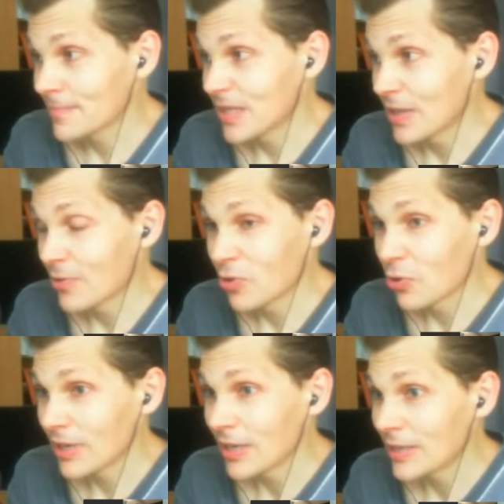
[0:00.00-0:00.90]
This is
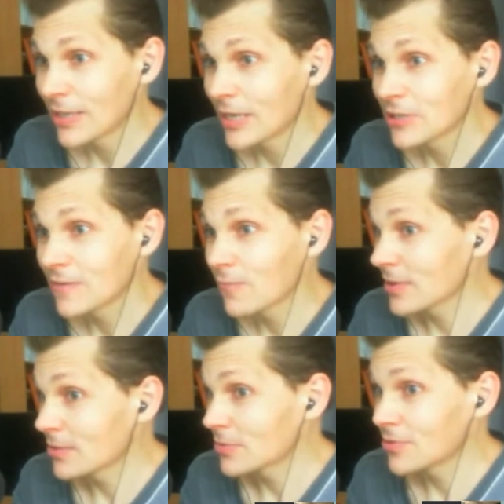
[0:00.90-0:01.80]
not an indication of
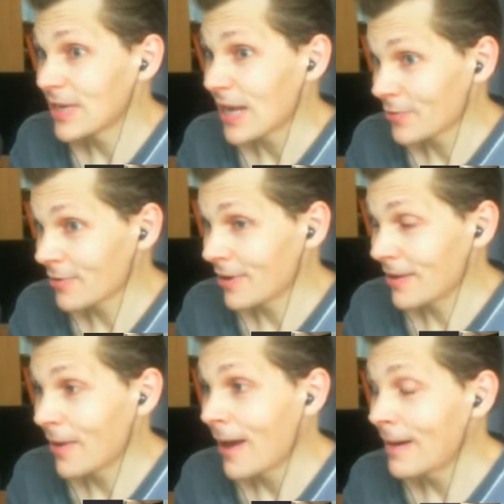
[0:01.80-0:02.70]
what they'll do next
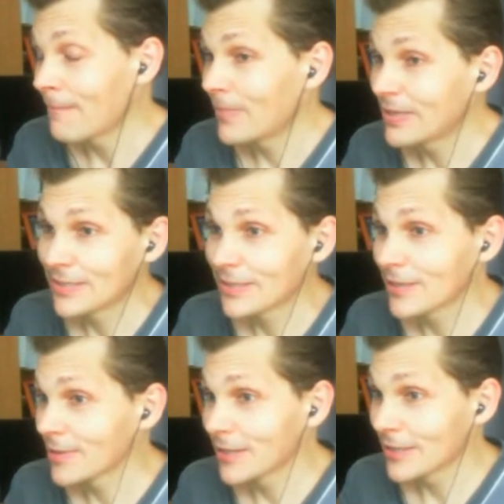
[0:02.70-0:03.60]
time,
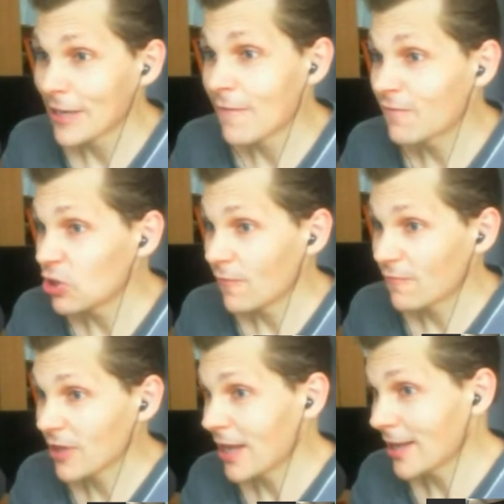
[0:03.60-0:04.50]
particularly if you were
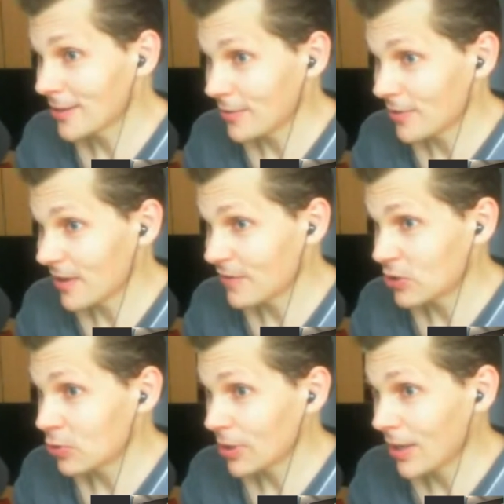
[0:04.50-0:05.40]
flagged as having
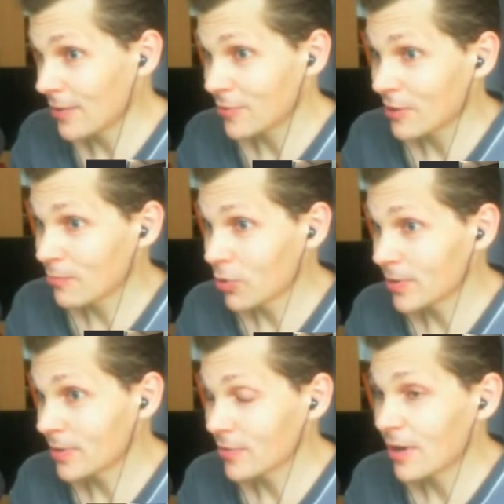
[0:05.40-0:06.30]
utilized the
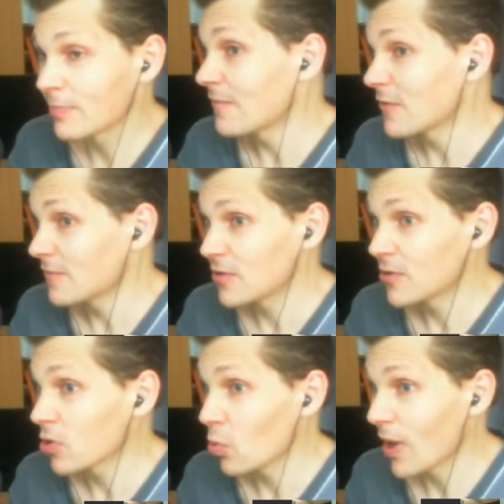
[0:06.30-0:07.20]
exploit this time, even if you
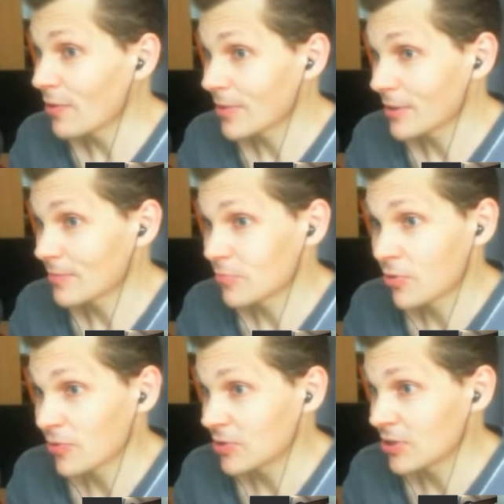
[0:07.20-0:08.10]
got away with it
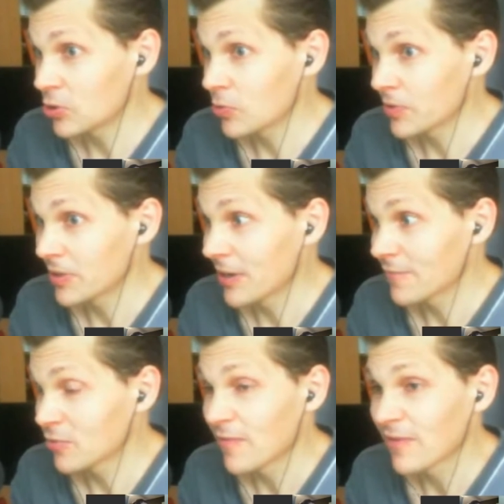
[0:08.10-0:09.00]
because you didn't use it
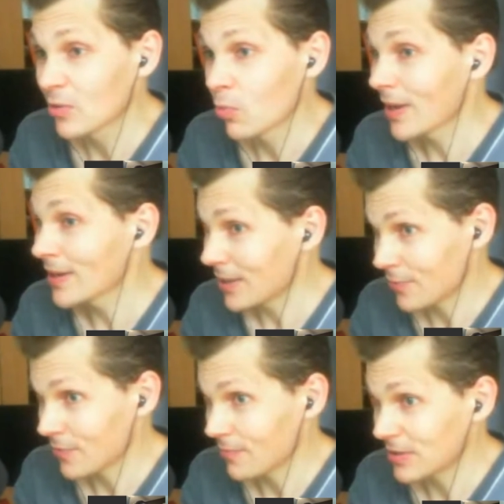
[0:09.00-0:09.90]
enough to even get the one-day
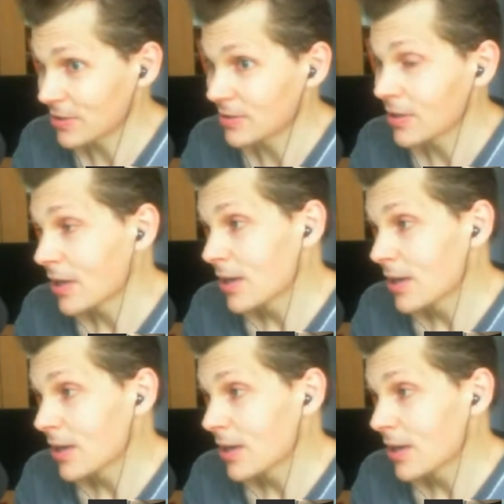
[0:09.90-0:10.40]
suspension.